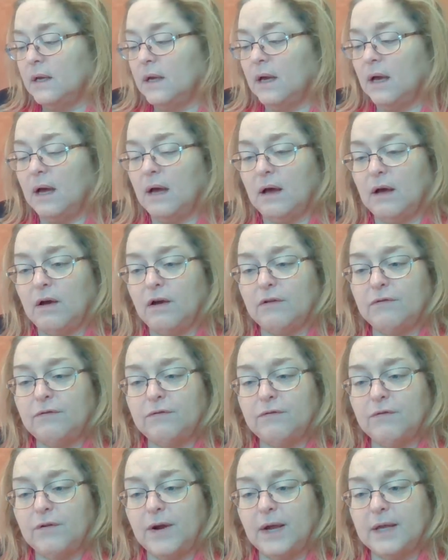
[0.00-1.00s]
a
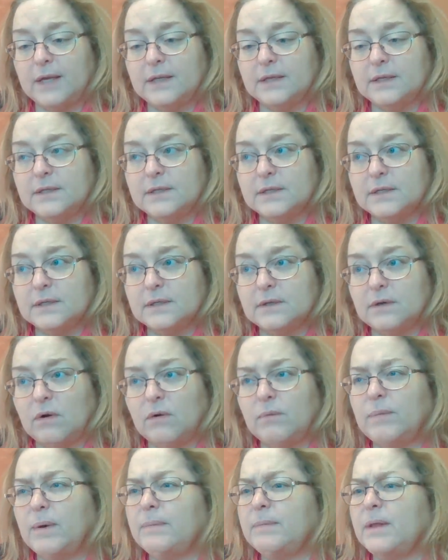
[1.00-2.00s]
friend,
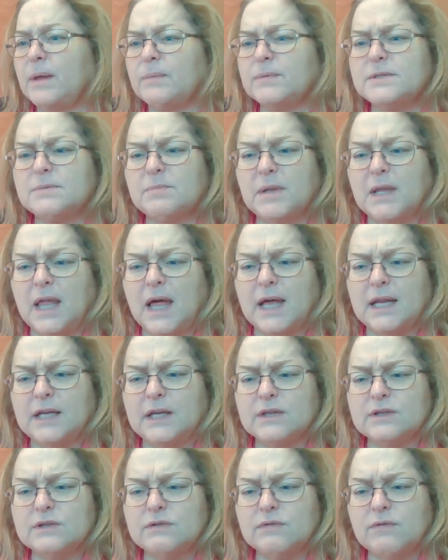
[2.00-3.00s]
or maybe that was
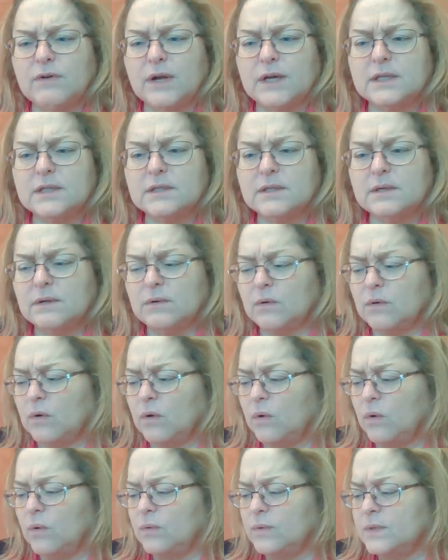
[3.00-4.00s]
Melania's friend,
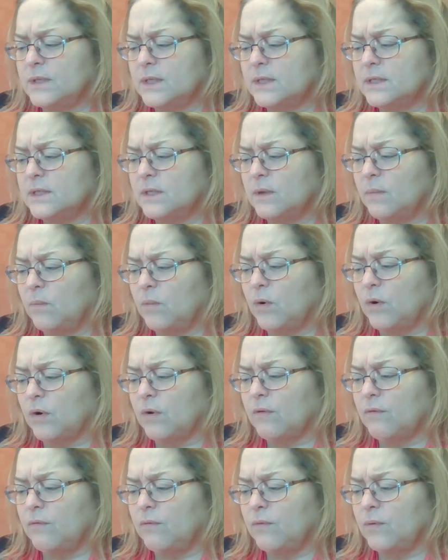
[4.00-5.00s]
who did some
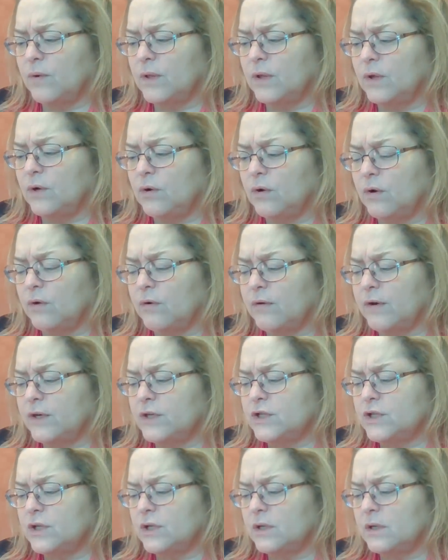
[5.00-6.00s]
work for the
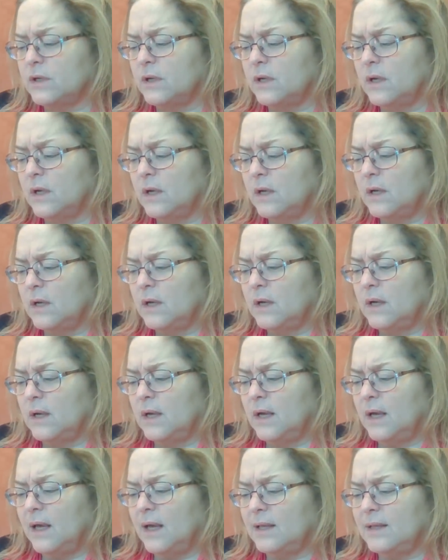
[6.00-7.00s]
inauguration.
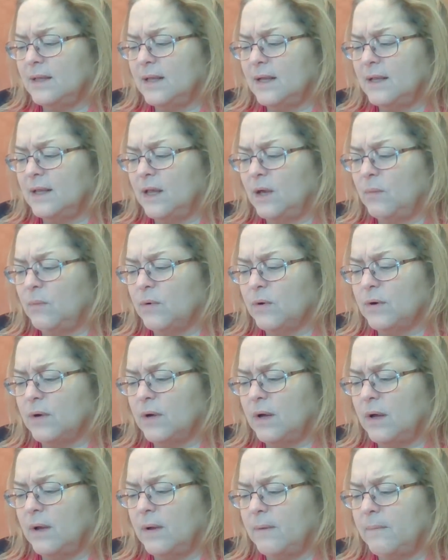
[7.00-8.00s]
And then they were,
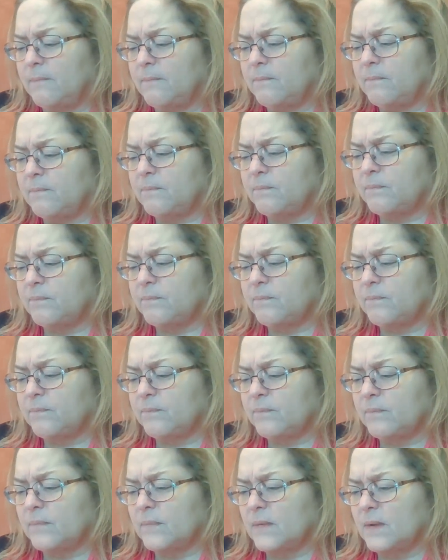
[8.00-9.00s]

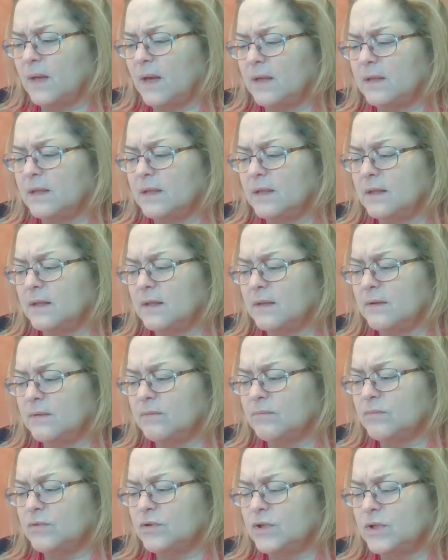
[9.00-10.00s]
I think
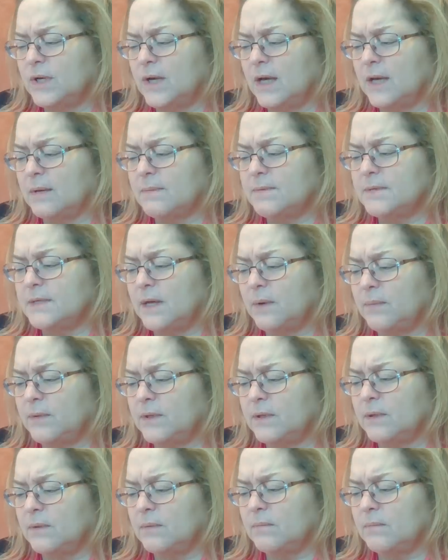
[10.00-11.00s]
she got upset with
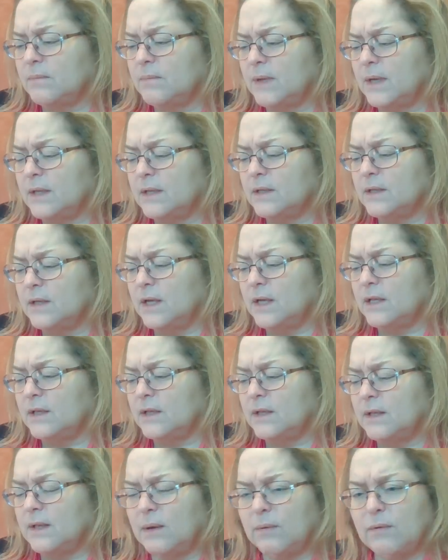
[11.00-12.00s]
them
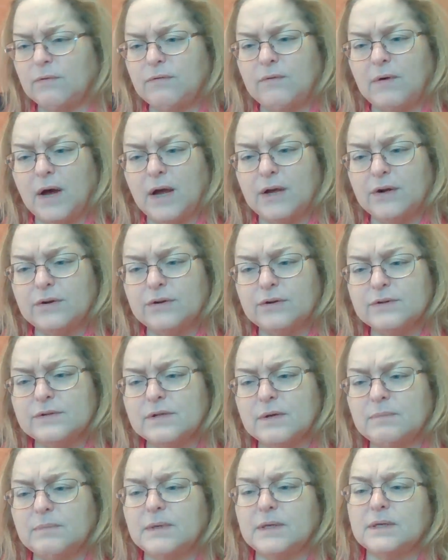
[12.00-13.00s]
and they were fired or
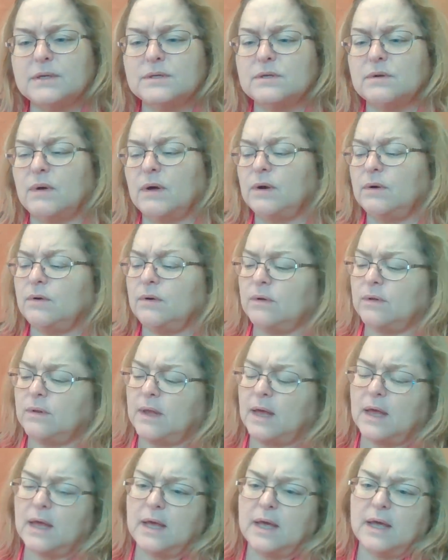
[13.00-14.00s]
something. So I don't know.
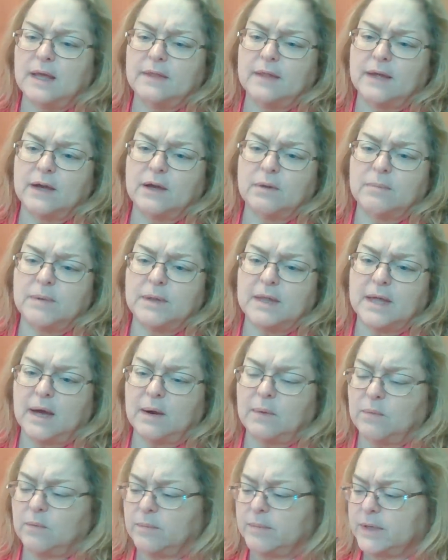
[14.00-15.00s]
That could be
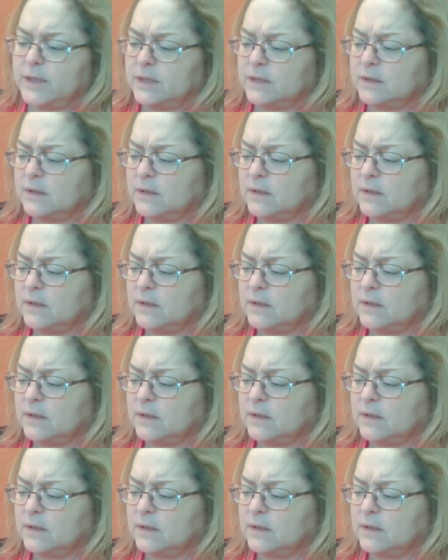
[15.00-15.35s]
that woman.